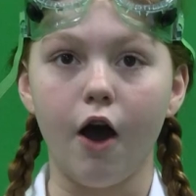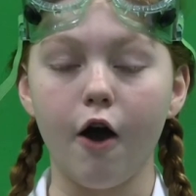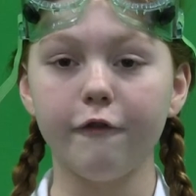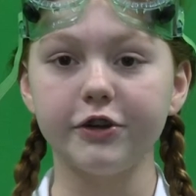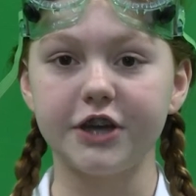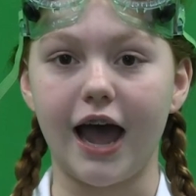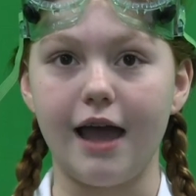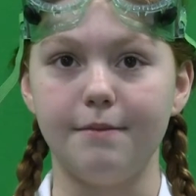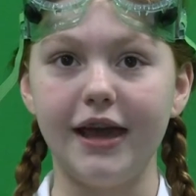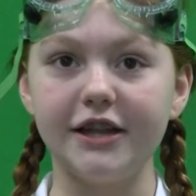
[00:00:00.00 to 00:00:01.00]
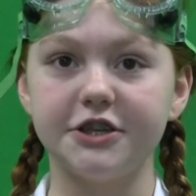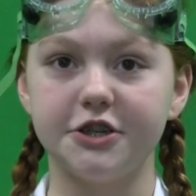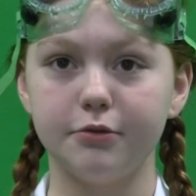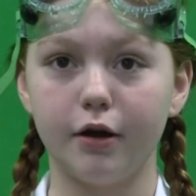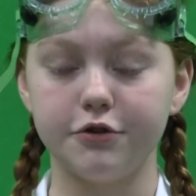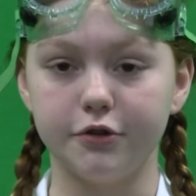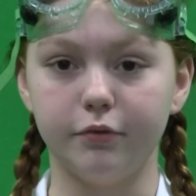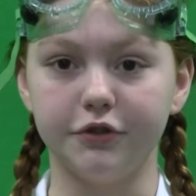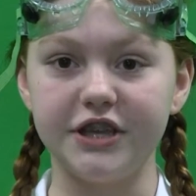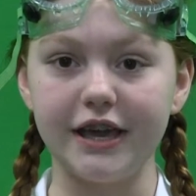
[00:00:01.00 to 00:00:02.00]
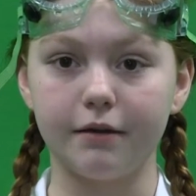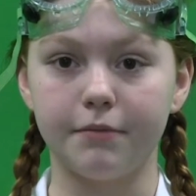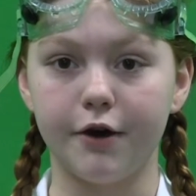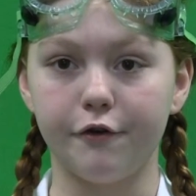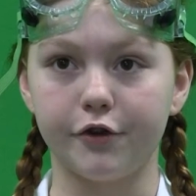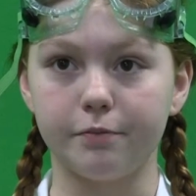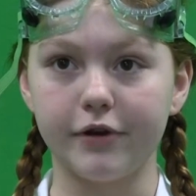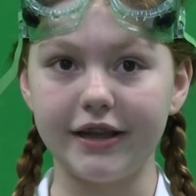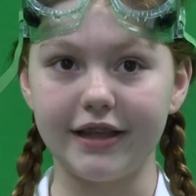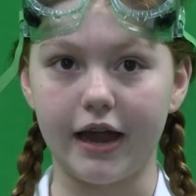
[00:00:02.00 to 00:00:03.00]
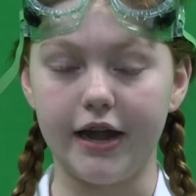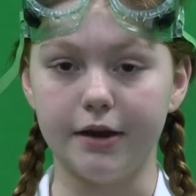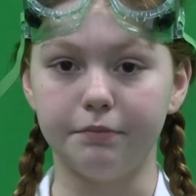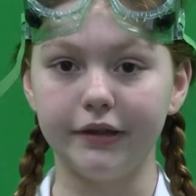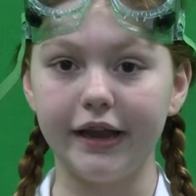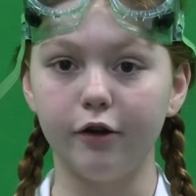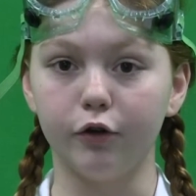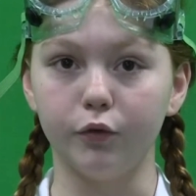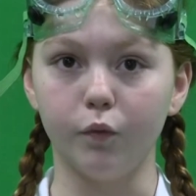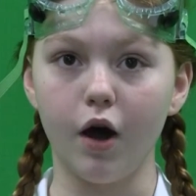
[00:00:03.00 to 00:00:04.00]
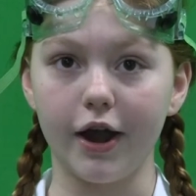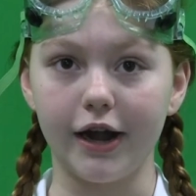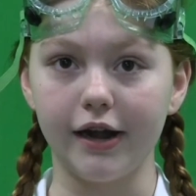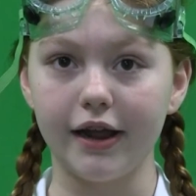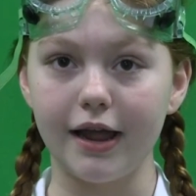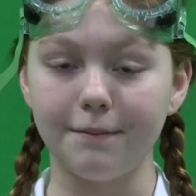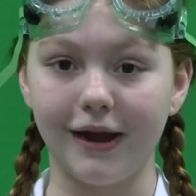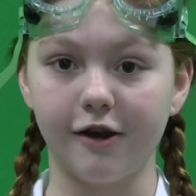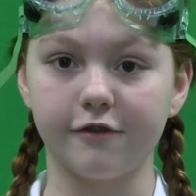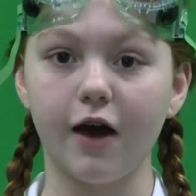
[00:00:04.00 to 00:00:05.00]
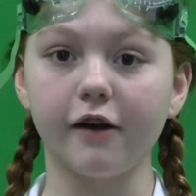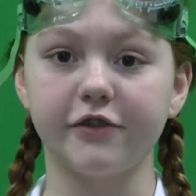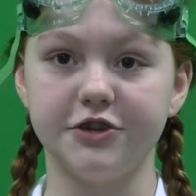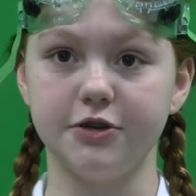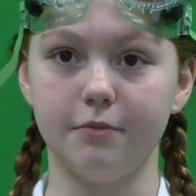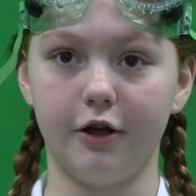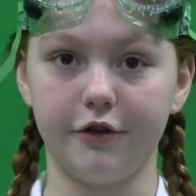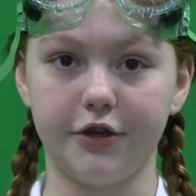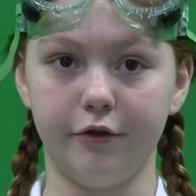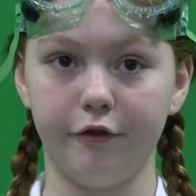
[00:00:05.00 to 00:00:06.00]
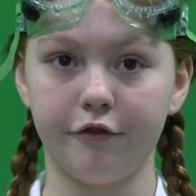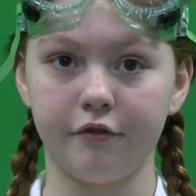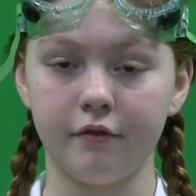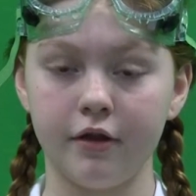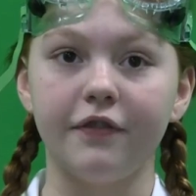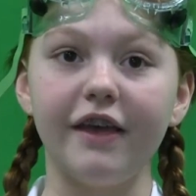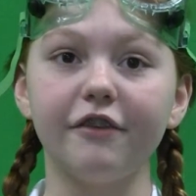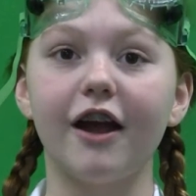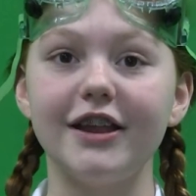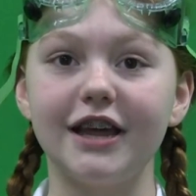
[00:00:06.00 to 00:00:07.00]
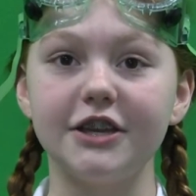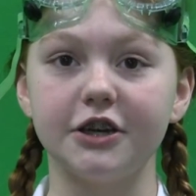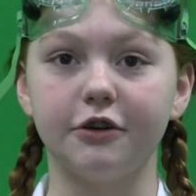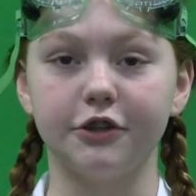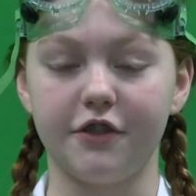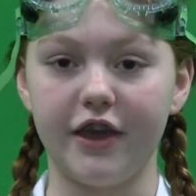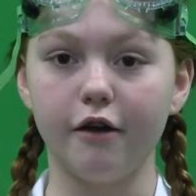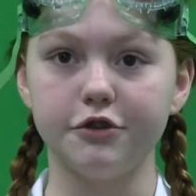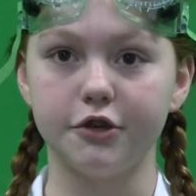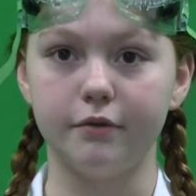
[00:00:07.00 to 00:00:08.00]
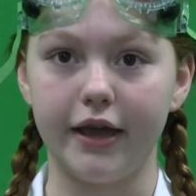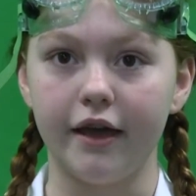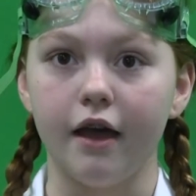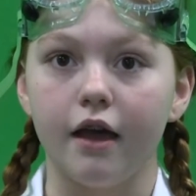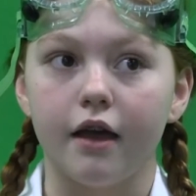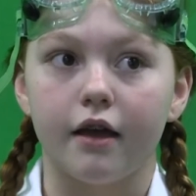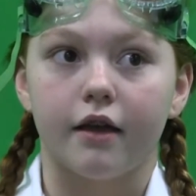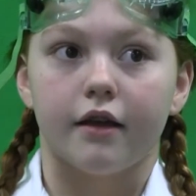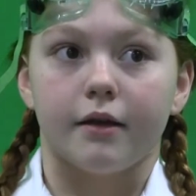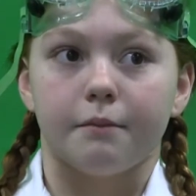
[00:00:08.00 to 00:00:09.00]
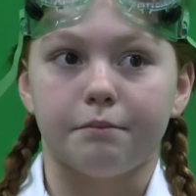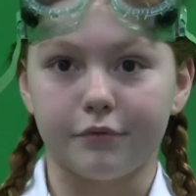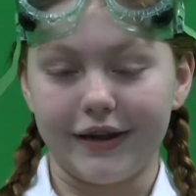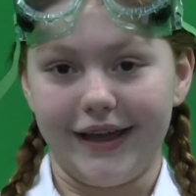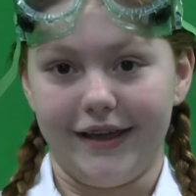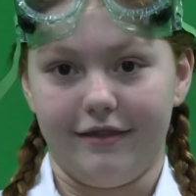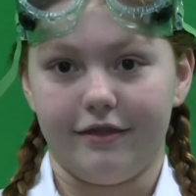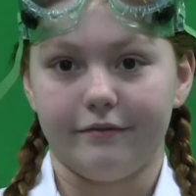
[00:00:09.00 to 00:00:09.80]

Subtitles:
Over time, H2O2 will decompose or break down into plain old water and pairs oxygen molecules. These are identical to the O2 we breathe.